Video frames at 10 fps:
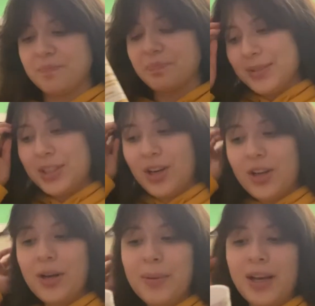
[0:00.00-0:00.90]
we're
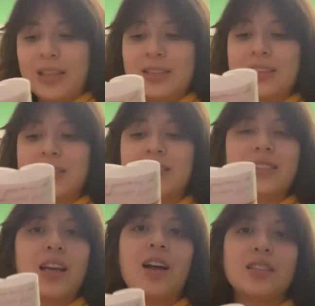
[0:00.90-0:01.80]
talking about
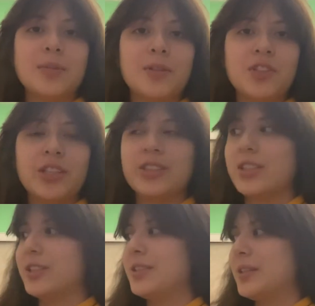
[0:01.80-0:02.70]
the concept of
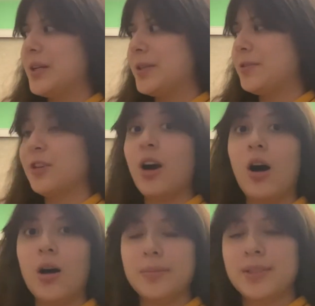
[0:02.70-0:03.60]
justice for
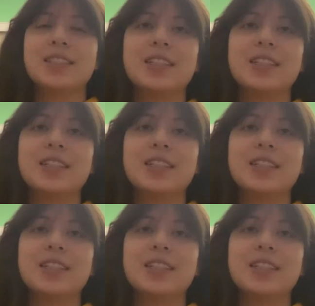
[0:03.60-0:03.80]
Hobbes.